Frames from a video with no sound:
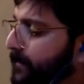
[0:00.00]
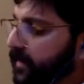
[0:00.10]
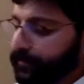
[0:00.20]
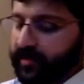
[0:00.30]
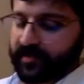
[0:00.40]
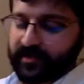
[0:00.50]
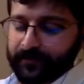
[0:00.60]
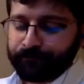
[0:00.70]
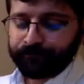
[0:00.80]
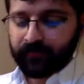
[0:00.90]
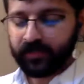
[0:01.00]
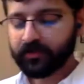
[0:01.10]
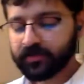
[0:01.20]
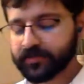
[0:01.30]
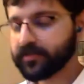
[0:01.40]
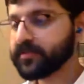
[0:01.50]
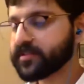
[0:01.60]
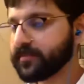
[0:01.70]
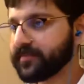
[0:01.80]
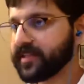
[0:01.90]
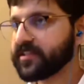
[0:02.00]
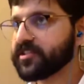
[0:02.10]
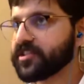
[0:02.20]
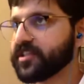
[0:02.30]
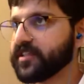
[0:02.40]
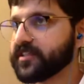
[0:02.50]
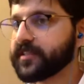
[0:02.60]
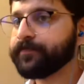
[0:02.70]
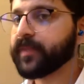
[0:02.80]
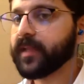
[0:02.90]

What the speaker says: But you could do something such as,